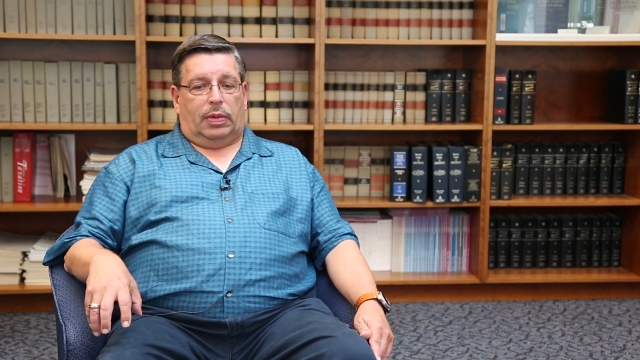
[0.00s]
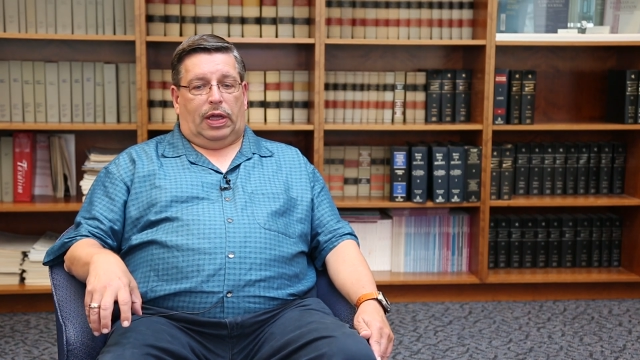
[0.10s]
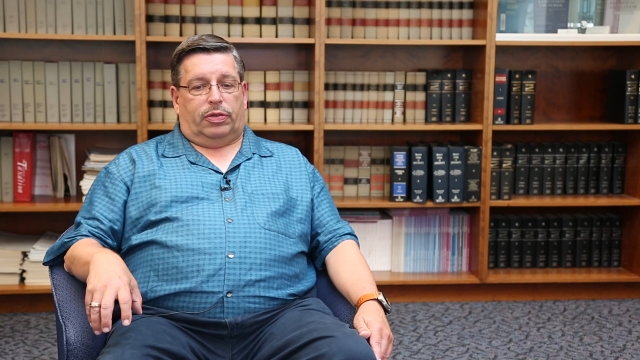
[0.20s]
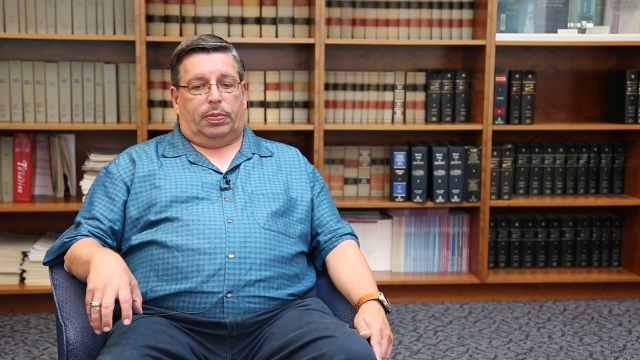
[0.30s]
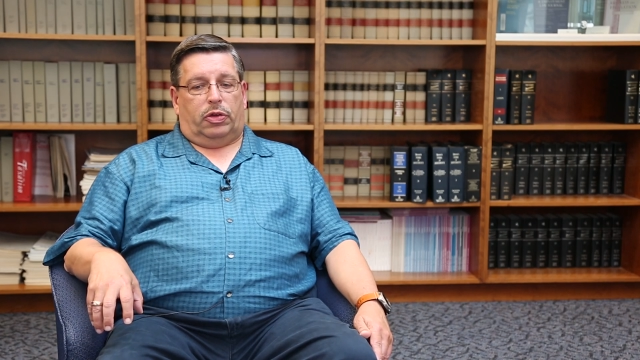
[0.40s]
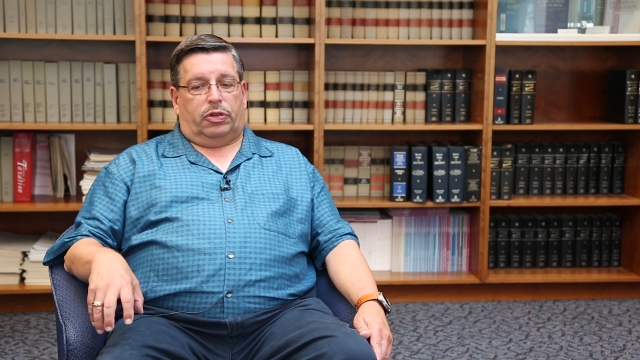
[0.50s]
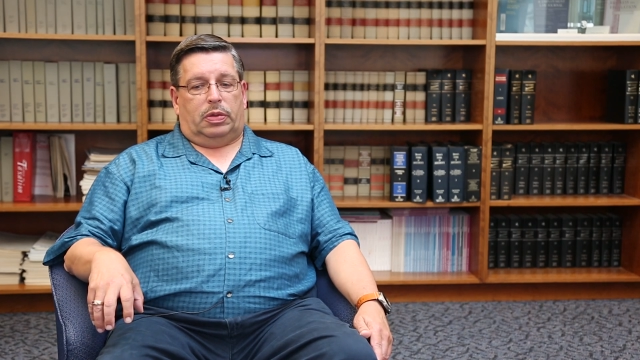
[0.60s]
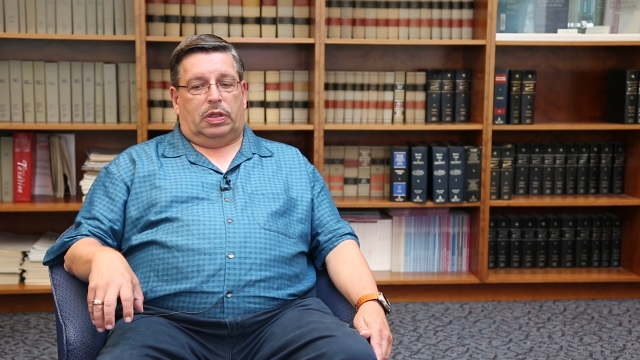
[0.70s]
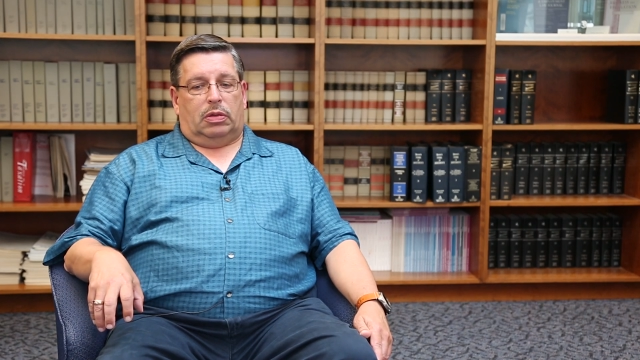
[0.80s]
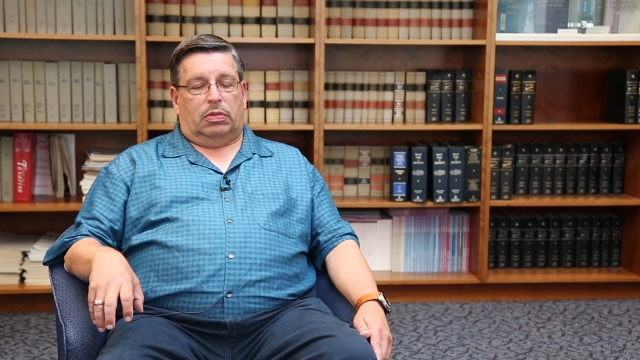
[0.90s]
As opposed
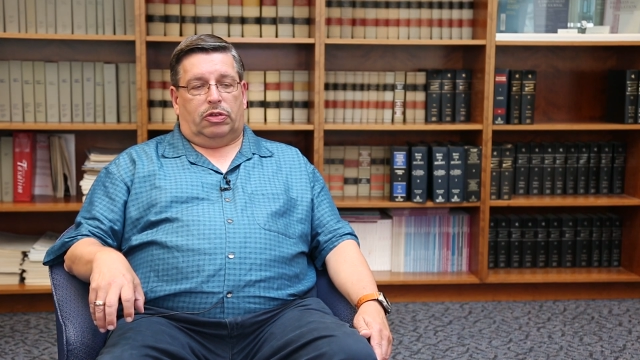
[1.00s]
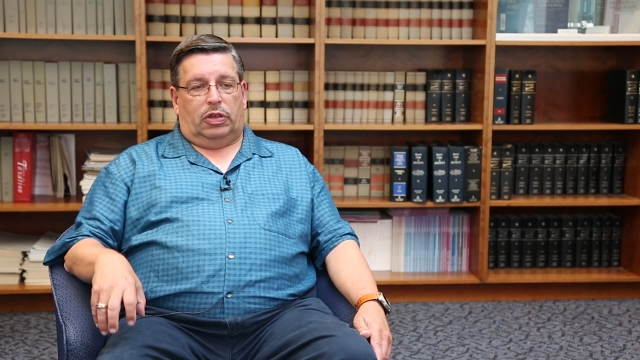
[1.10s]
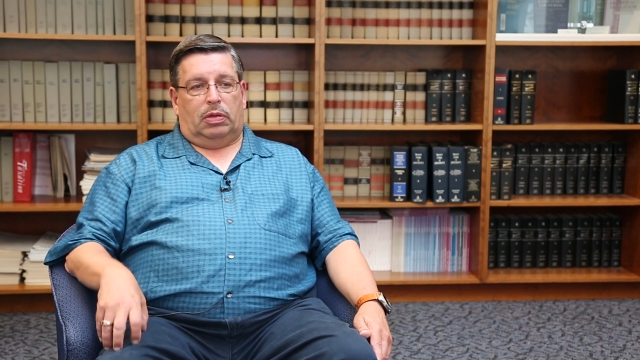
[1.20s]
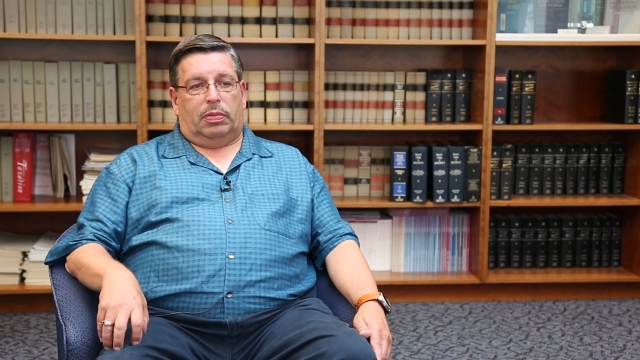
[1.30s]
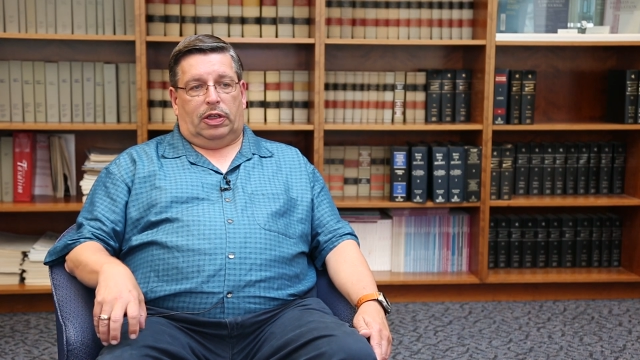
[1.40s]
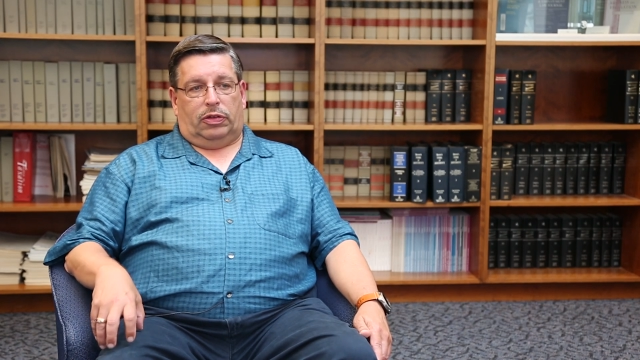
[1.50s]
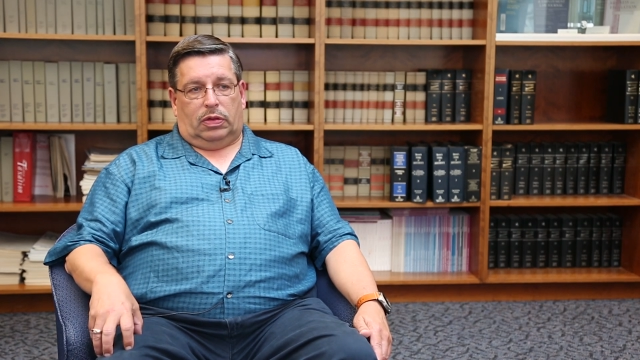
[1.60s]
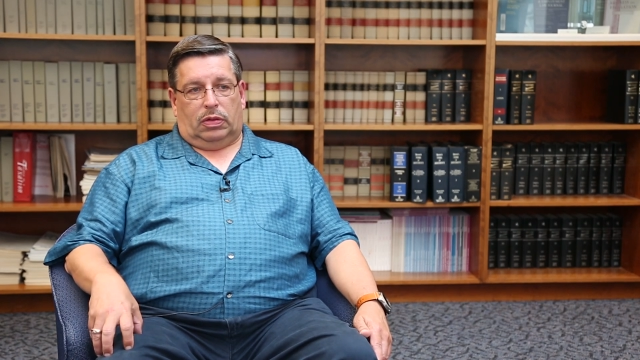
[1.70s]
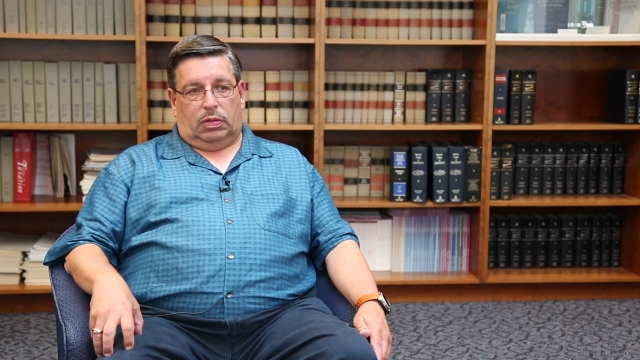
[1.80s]
to being machine-based